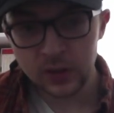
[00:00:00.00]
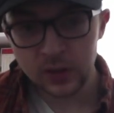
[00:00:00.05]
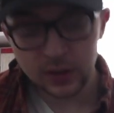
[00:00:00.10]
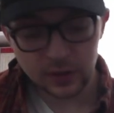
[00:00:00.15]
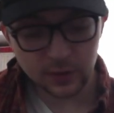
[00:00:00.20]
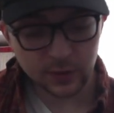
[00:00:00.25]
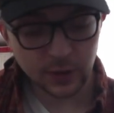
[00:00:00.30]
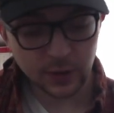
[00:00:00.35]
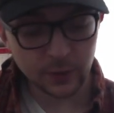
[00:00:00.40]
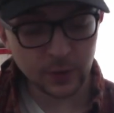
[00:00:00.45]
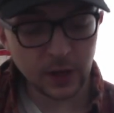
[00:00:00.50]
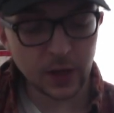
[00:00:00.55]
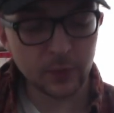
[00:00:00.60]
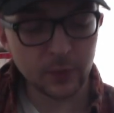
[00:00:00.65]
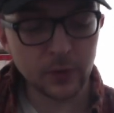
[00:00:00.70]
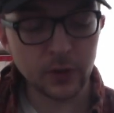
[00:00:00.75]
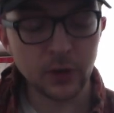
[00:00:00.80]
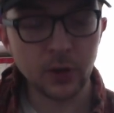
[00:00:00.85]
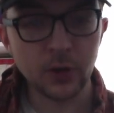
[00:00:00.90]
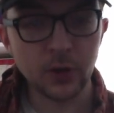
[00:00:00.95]
instead of
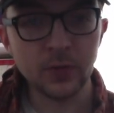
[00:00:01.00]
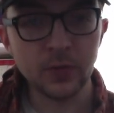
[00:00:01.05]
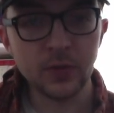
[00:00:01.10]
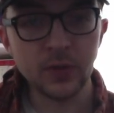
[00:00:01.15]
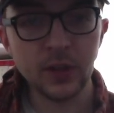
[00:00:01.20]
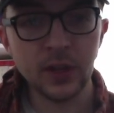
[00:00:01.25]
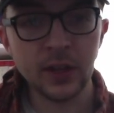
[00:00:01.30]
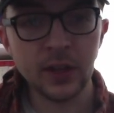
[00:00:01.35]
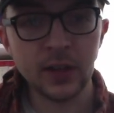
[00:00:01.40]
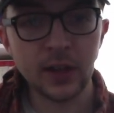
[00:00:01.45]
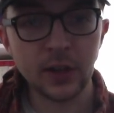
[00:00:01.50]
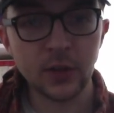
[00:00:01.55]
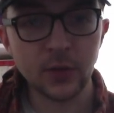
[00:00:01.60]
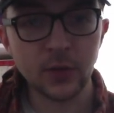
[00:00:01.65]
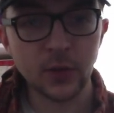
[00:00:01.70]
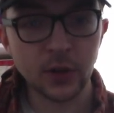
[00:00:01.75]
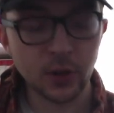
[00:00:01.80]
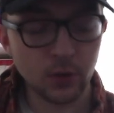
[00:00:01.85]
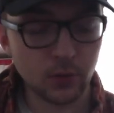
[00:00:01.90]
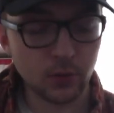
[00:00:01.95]
having your index
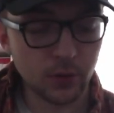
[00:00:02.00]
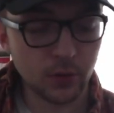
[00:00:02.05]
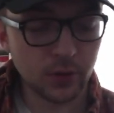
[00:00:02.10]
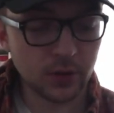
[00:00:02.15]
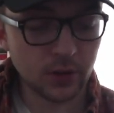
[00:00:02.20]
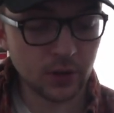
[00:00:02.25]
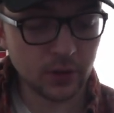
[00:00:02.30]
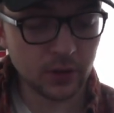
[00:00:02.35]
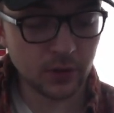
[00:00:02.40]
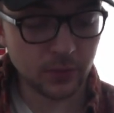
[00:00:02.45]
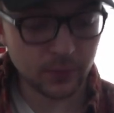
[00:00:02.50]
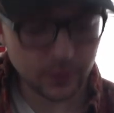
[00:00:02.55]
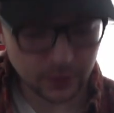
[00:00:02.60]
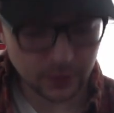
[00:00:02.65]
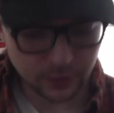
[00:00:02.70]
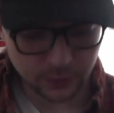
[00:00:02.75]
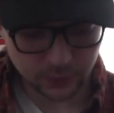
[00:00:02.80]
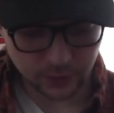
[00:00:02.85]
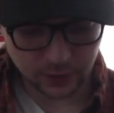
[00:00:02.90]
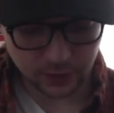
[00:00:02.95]
finger rooted on the 5th
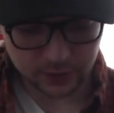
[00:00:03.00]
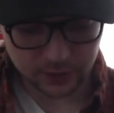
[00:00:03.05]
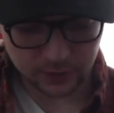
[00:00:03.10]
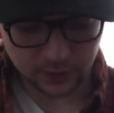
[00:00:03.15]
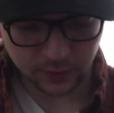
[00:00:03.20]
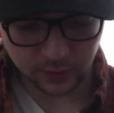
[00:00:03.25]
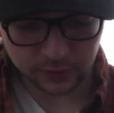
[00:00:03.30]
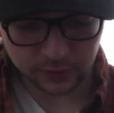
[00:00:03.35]
fret, it's on the